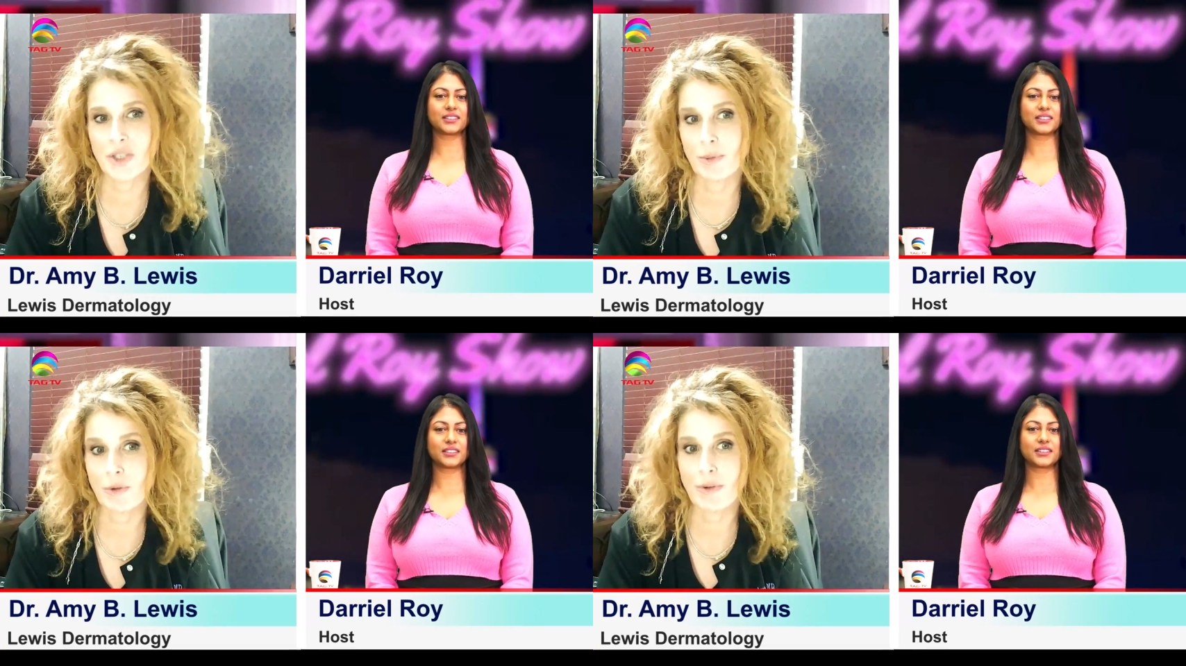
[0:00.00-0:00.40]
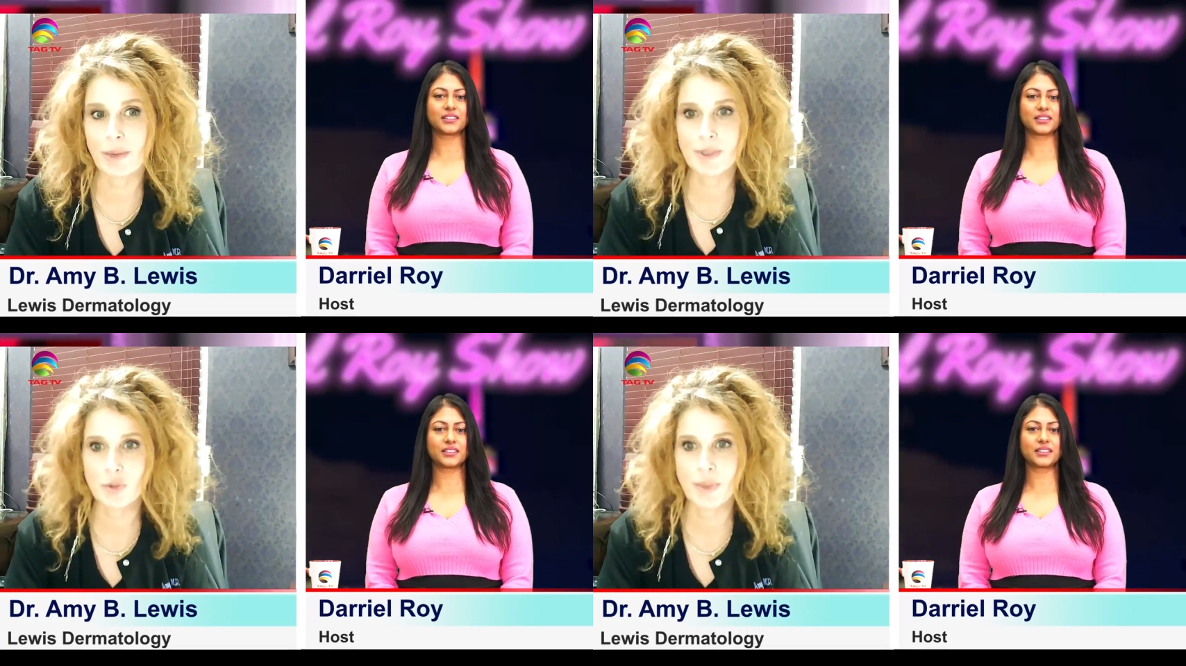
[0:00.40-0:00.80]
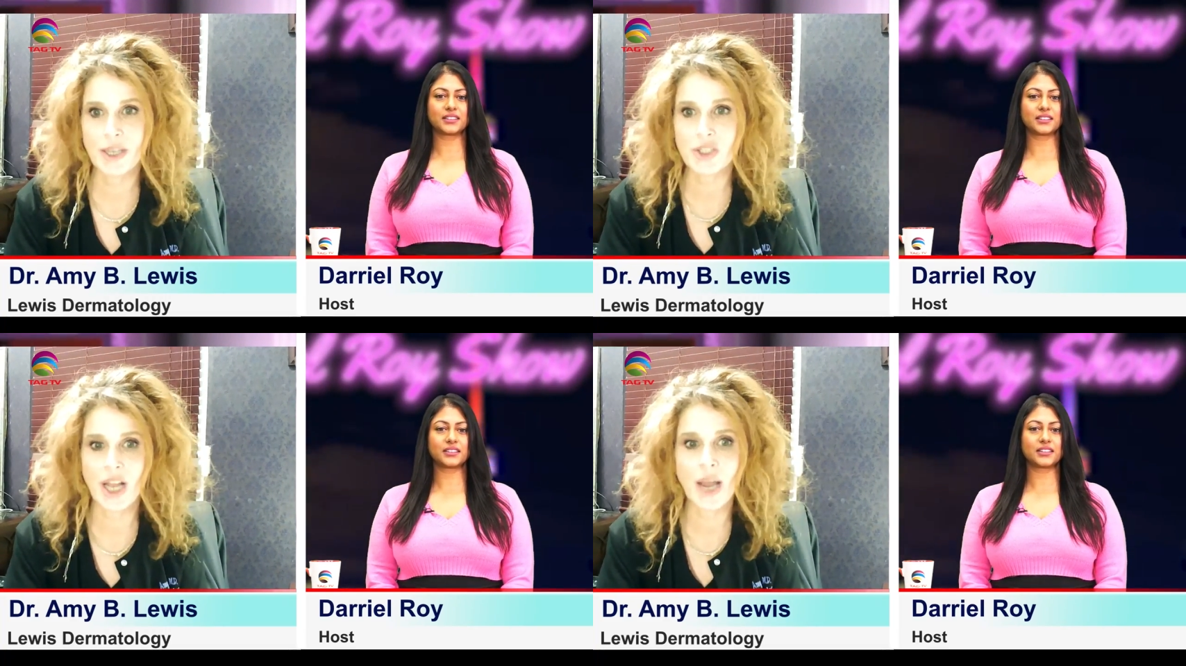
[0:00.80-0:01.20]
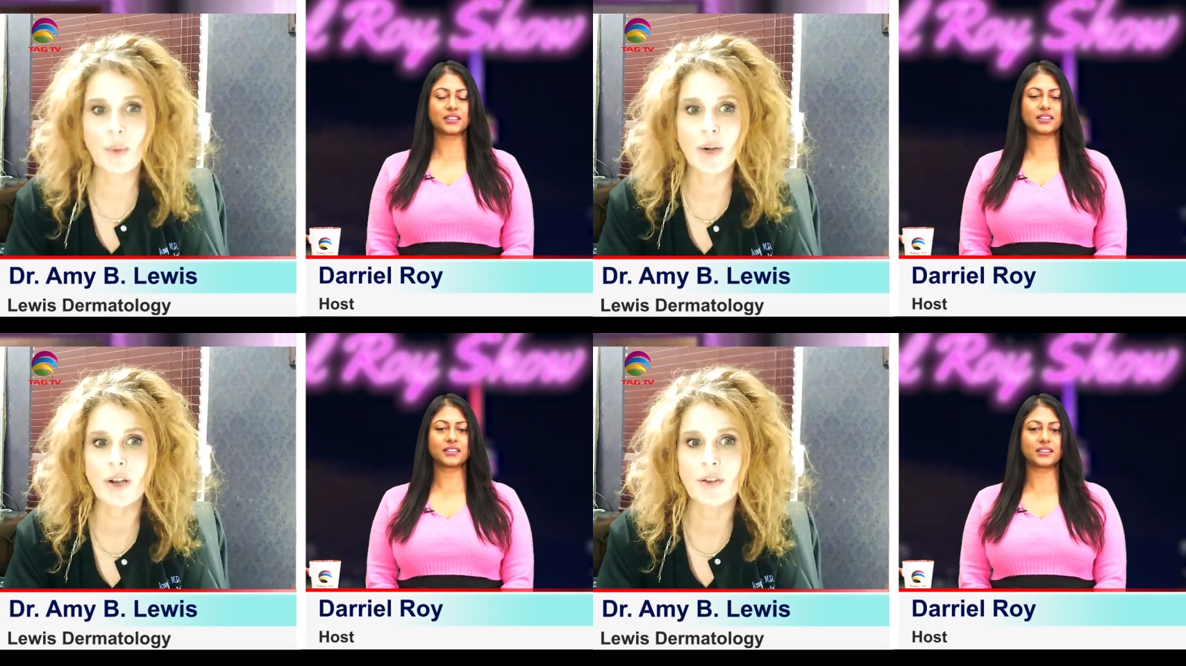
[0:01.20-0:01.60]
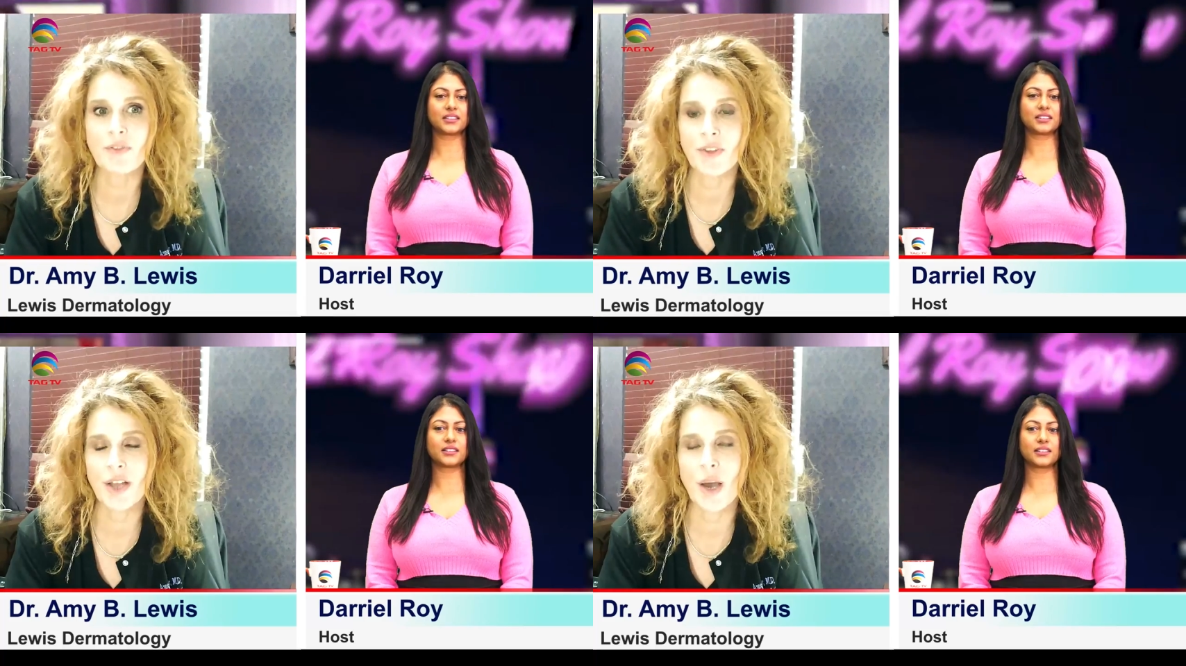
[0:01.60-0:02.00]
Speaker 1: I'm gonna recommend to a patient, I want to
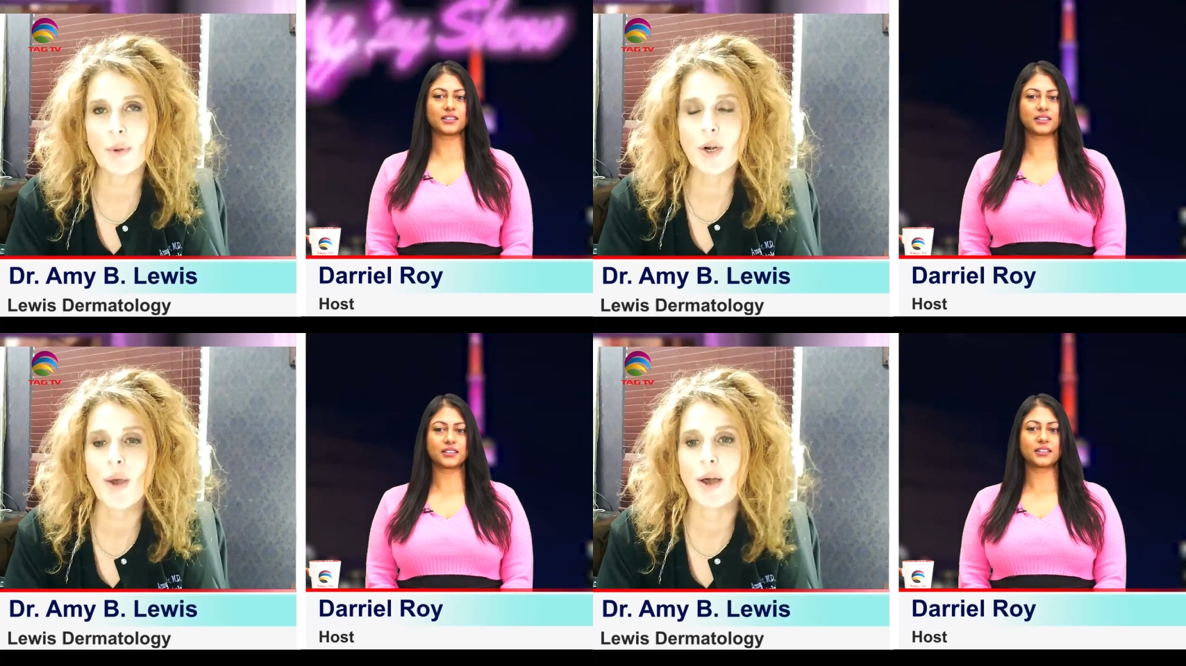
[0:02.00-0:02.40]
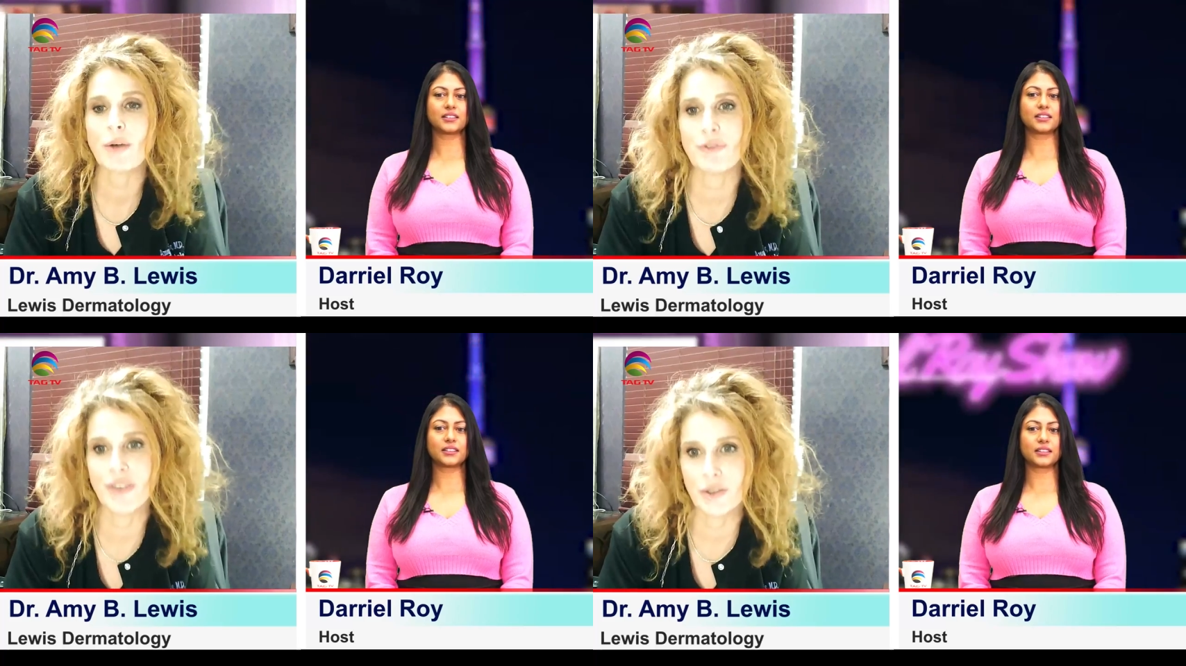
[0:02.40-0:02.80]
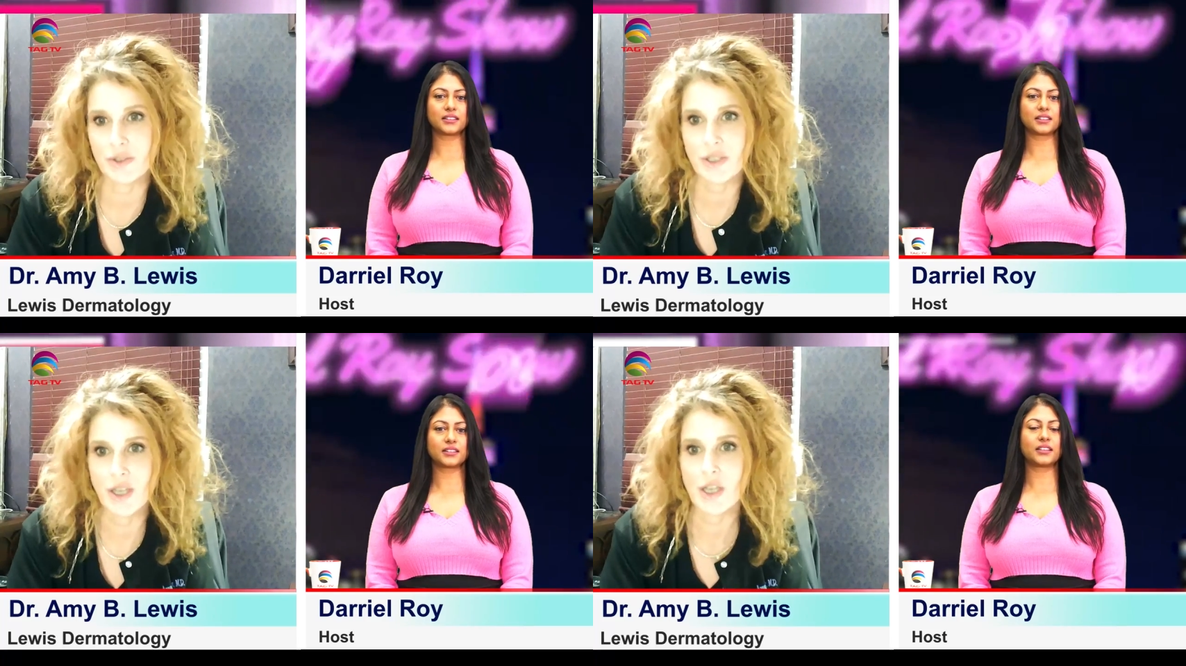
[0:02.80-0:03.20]
be I want to know how it feels.